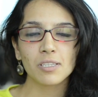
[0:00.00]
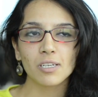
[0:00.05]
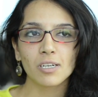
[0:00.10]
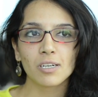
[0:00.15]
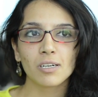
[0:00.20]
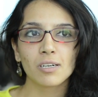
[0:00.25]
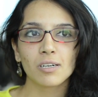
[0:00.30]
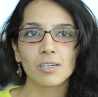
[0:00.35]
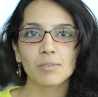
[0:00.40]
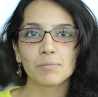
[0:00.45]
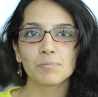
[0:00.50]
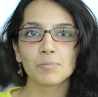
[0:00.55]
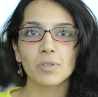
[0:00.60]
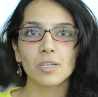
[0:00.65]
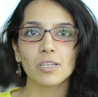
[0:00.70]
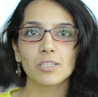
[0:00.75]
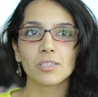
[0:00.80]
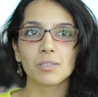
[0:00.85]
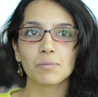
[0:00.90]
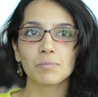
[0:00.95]

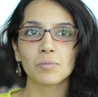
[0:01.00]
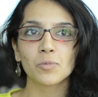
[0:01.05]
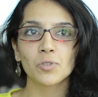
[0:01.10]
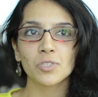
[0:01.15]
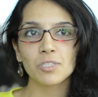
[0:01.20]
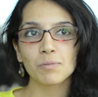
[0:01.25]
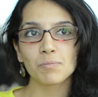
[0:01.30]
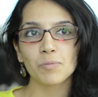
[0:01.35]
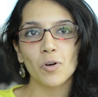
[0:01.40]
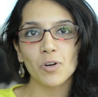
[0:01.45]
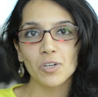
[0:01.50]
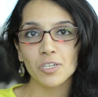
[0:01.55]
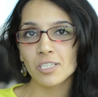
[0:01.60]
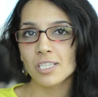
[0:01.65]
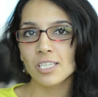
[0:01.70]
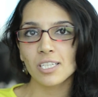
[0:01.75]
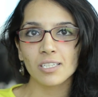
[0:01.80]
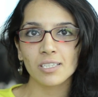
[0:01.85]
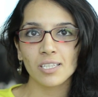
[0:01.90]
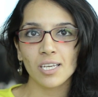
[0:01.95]
The most important
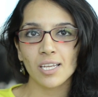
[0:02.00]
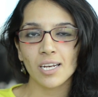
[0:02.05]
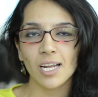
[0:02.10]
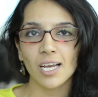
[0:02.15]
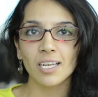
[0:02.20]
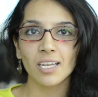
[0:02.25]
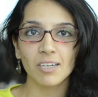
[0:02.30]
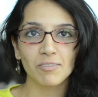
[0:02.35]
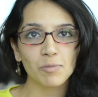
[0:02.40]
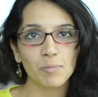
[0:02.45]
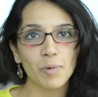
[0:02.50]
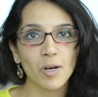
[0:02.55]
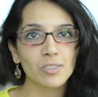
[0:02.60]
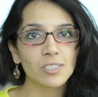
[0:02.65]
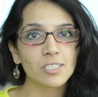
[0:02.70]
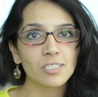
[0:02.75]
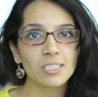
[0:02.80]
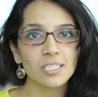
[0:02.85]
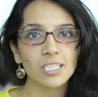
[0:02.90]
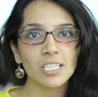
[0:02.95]
thing that I love about
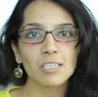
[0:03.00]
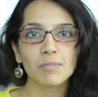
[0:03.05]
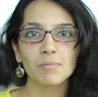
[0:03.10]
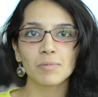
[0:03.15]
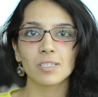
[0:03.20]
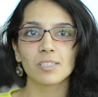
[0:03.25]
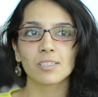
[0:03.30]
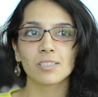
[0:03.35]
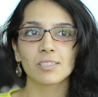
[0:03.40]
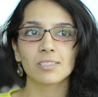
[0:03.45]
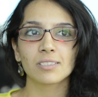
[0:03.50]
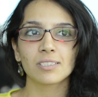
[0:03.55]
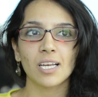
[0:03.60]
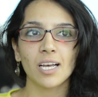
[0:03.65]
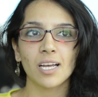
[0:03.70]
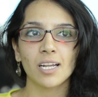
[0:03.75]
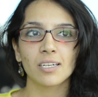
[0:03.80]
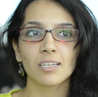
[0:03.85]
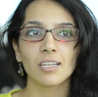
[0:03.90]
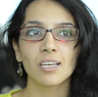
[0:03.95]
this team is
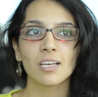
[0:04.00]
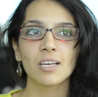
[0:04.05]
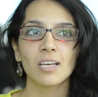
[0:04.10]
that